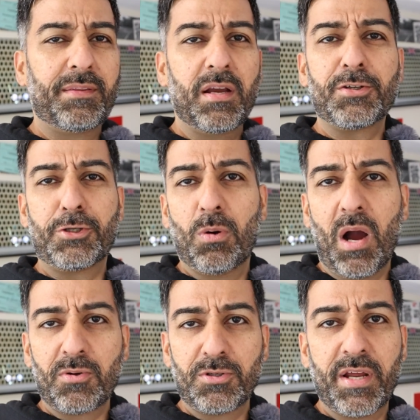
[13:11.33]
I think I
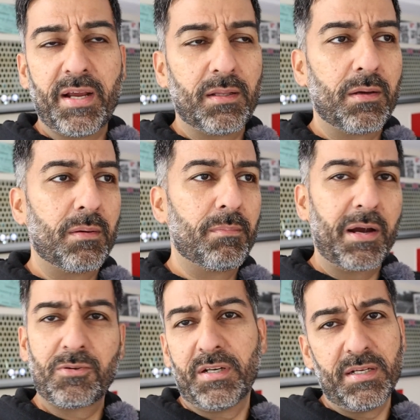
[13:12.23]
show how to take the
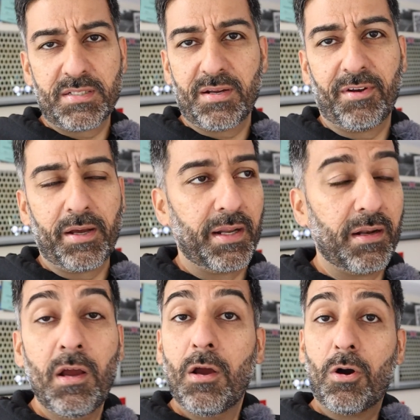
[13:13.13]
mountain and stuff like
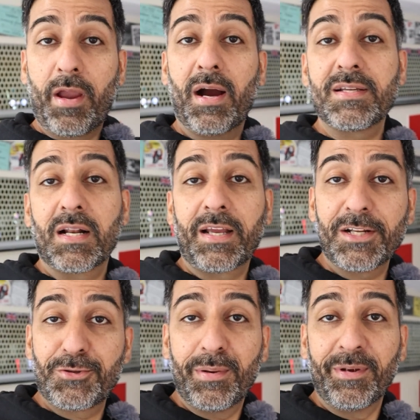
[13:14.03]
that. Okay guys, I'll
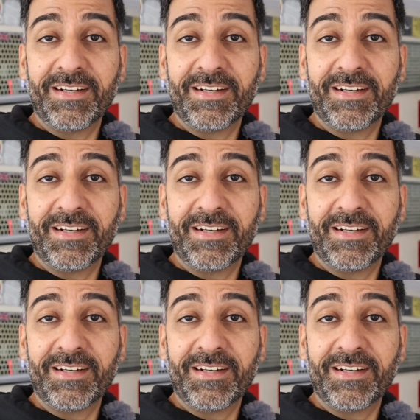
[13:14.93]
catch you in a